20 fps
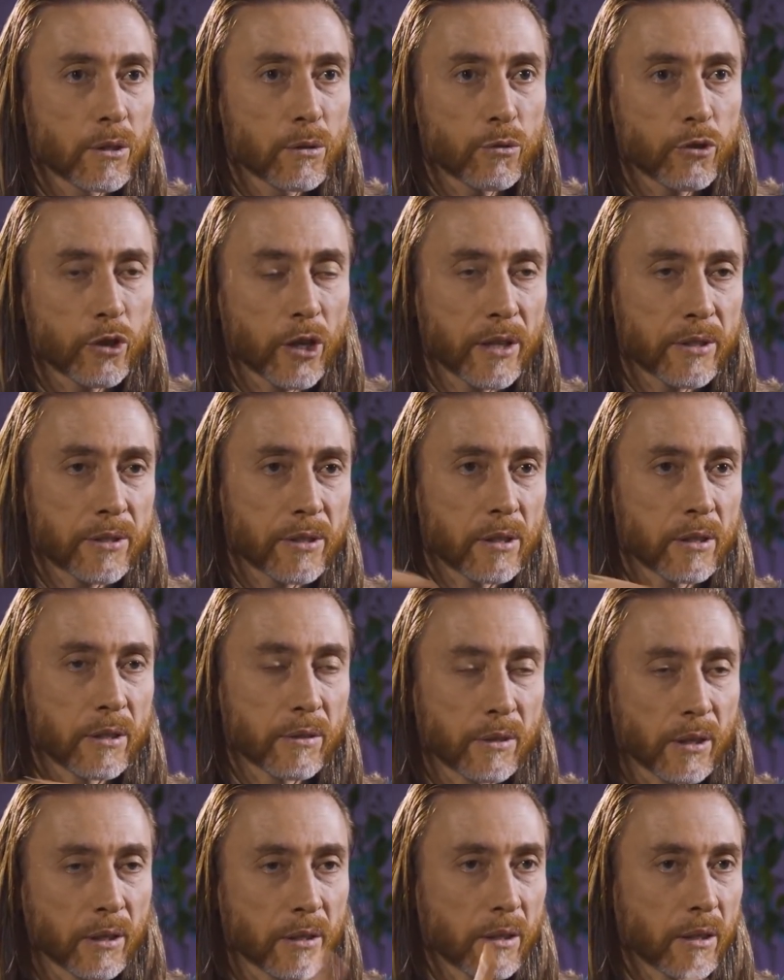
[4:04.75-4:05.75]

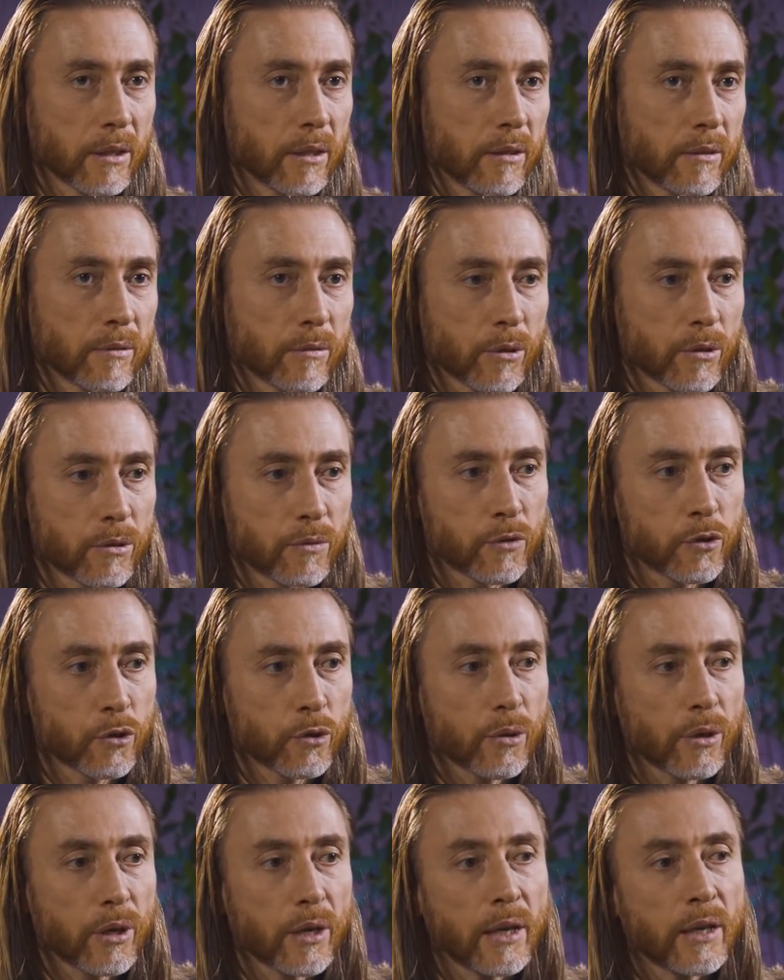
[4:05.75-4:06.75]
transmitters, and so on.
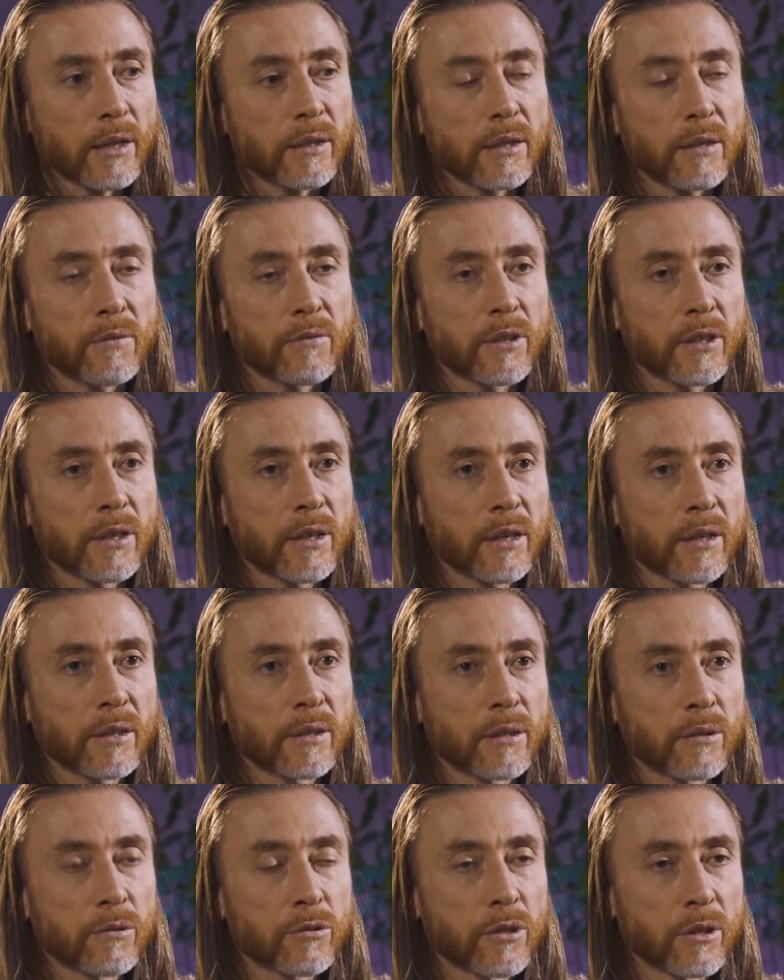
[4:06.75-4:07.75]
All this
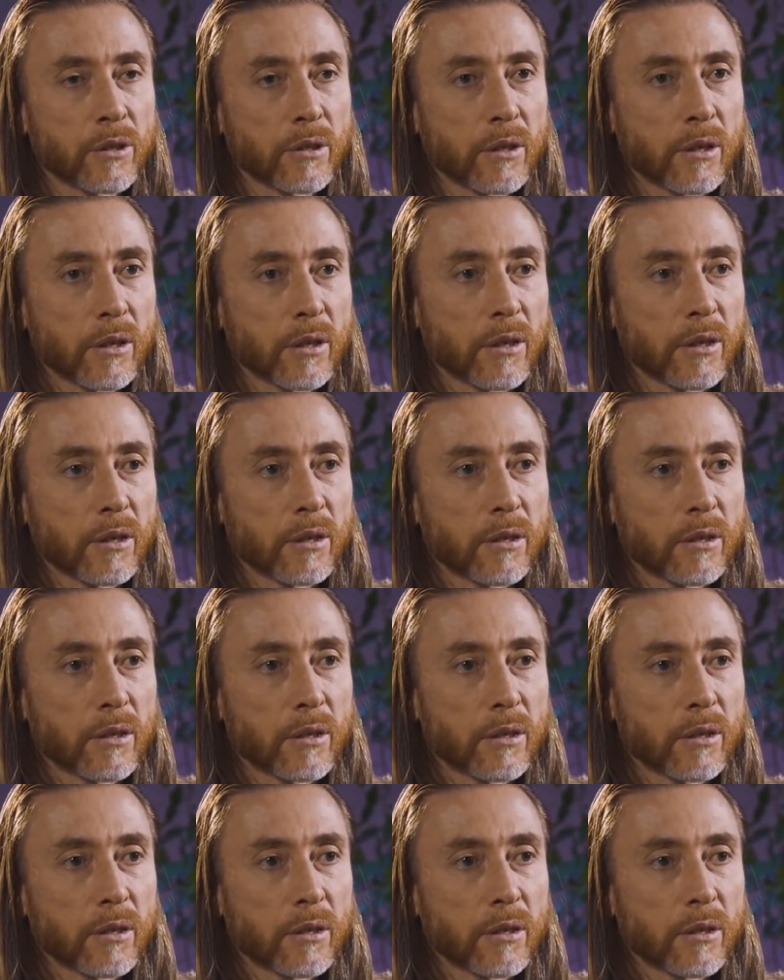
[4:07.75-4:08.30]
impacts people.